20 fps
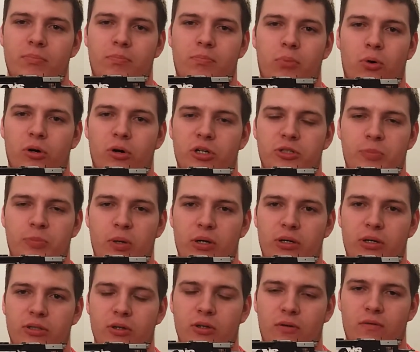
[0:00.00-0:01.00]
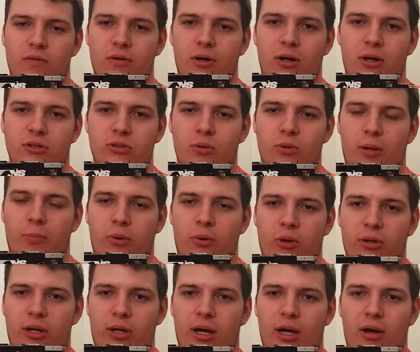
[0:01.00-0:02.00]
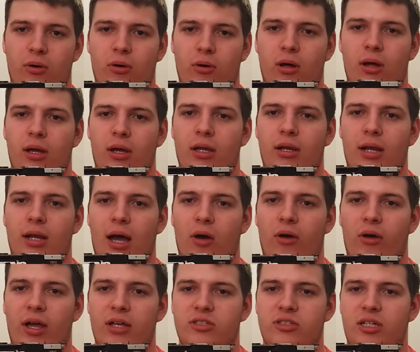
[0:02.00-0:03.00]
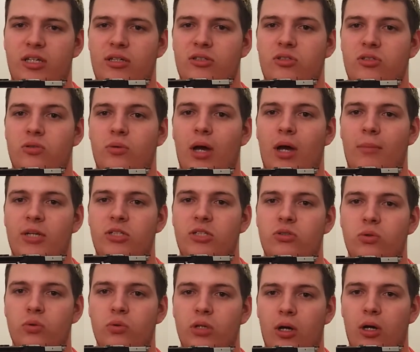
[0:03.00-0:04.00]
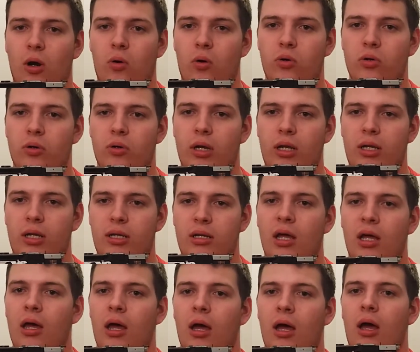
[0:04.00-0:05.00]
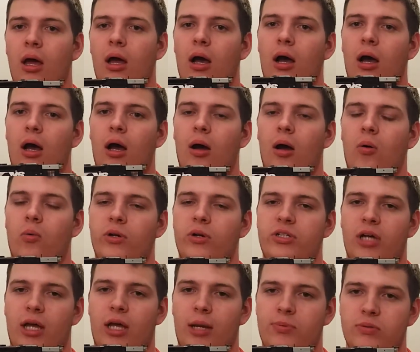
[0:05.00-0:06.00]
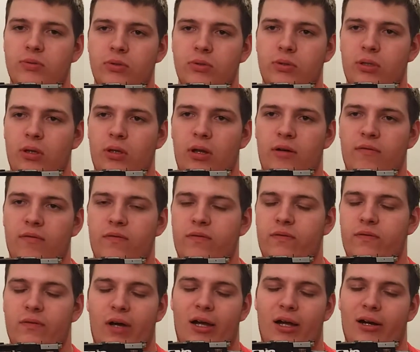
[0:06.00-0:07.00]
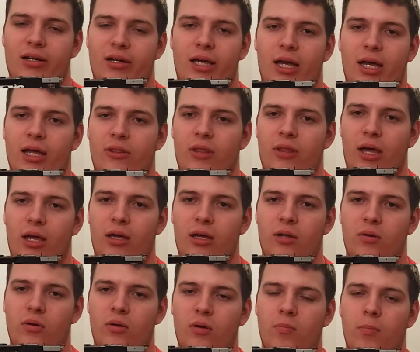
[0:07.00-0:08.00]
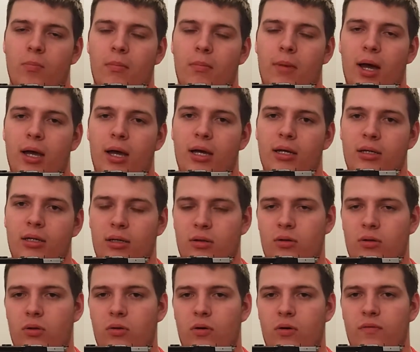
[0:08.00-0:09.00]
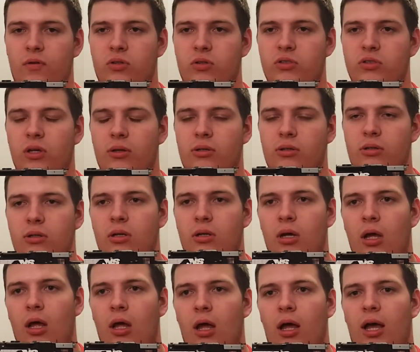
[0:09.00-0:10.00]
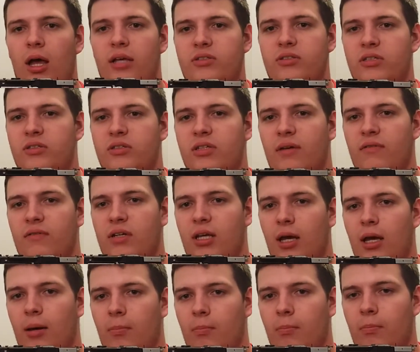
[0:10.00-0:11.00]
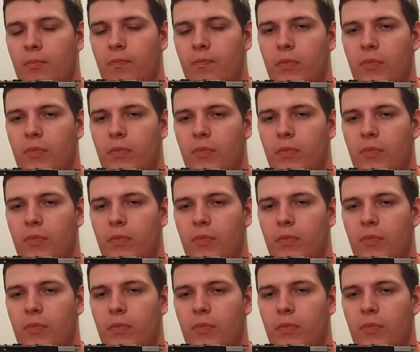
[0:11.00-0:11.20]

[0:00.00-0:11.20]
Poor experience overall, so I pulled it out. It now has a Tsunami 2 decoder in it, which I absolutely love. I already had that in my Norfolk Southern SD70M,